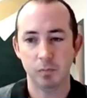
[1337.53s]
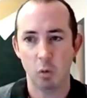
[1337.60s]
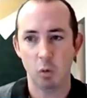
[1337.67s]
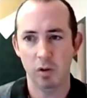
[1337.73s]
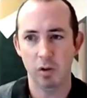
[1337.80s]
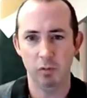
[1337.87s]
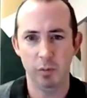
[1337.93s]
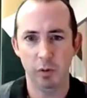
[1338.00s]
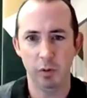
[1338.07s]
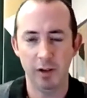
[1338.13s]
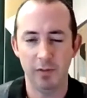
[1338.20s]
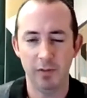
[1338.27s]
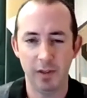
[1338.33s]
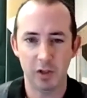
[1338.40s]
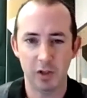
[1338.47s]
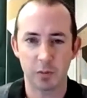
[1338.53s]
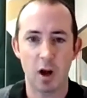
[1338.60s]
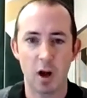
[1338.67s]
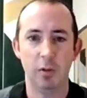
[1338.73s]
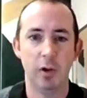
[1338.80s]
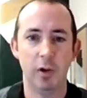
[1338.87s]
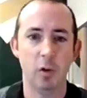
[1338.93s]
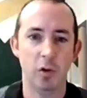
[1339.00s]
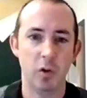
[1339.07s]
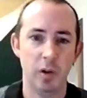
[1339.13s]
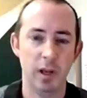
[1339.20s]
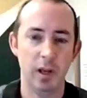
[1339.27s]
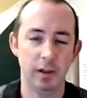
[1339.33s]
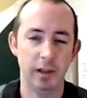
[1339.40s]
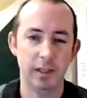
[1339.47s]
We believe that there's probably going to
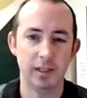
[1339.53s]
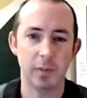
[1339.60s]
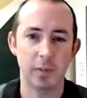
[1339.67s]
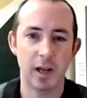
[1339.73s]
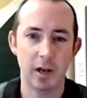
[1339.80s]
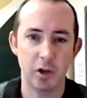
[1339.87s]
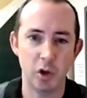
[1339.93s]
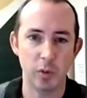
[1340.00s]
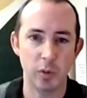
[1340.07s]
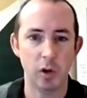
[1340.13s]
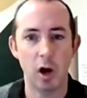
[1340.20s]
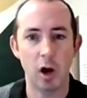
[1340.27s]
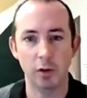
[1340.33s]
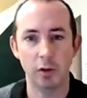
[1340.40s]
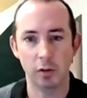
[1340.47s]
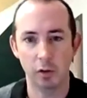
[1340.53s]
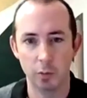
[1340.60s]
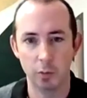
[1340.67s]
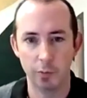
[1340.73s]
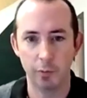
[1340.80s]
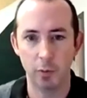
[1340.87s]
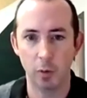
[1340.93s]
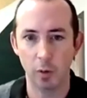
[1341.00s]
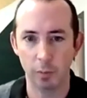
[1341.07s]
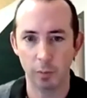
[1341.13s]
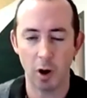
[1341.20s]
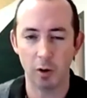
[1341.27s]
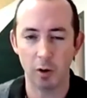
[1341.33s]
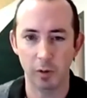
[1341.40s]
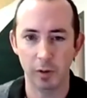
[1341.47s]
be at least some kind of human on the loop for
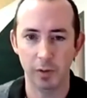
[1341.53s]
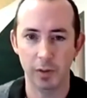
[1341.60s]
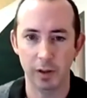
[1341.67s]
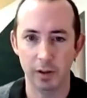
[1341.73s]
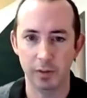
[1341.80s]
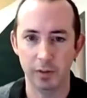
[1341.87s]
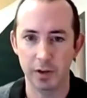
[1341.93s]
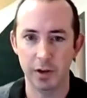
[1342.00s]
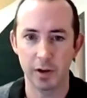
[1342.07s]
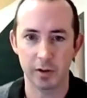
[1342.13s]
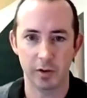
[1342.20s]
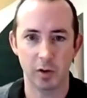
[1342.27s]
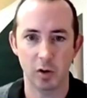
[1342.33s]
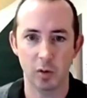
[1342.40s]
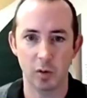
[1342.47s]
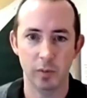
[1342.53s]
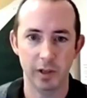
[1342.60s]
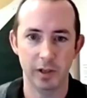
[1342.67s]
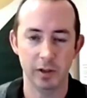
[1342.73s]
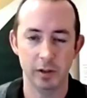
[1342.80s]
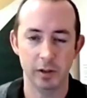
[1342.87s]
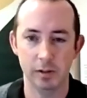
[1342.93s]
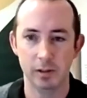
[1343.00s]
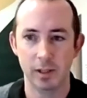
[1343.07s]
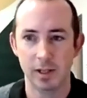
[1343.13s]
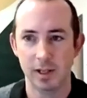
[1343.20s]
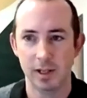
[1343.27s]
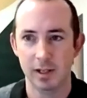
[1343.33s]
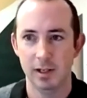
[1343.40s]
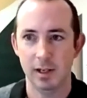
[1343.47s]
probably the near term until
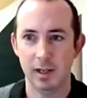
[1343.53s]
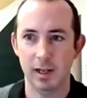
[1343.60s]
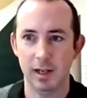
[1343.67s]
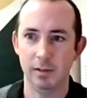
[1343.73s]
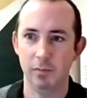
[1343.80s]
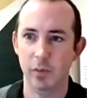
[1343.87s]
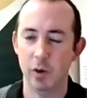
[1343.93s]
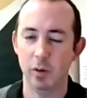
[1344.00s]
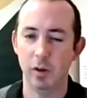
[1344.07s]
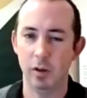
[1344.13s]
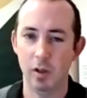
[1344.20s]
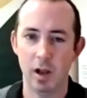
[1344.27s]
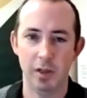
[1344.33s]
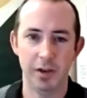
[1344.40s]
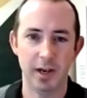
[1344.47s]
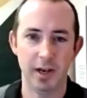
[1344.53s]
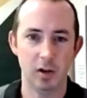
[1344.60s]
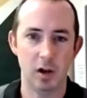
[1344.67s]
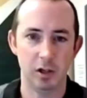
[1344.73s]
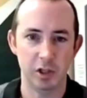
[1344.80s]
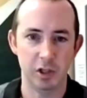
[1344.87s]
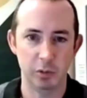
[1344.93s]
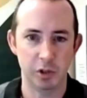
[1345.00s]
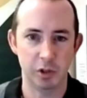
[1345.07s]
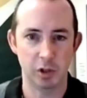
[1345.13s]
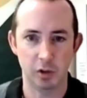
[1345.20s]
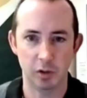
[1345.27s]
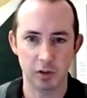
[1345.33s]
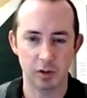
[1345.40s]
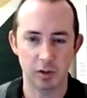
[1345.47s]
a lot of the technology
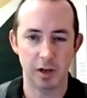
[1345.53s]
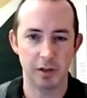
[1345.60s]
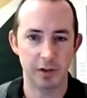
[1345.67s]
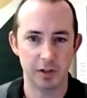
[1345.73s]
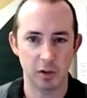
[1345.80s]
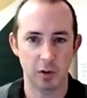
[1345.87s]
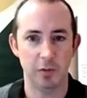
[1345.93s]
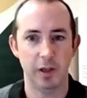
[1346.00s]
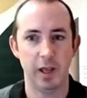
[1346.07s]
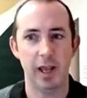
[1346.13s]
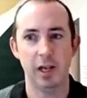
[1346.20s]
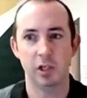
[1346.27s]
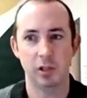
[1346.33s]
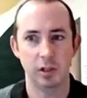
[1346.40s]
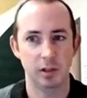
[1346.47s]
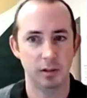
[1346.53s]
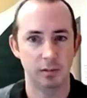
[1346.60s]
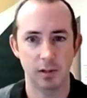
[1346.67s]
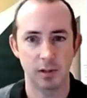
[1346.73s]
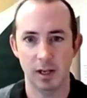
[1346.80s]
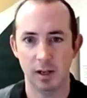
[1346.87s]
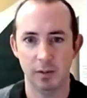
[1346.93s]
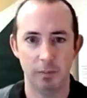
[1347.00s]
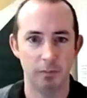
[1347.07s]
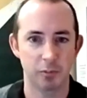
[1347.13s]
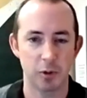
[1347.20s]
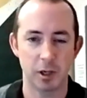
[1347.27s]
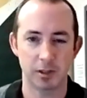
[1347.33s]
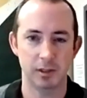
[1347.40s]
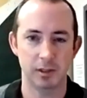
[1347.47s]
matures, a lot of the certification
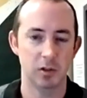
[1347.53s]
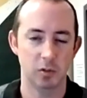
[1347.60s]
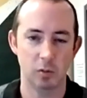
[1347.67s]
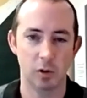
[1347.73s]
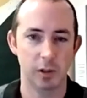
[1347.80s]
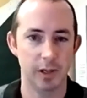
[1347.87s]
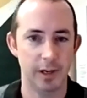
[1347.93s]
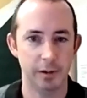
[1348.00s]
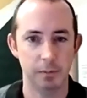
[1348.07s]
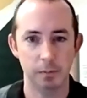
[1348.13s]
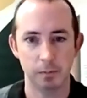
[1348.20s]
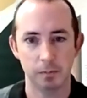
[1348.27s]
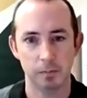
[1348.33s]
processes are worked out.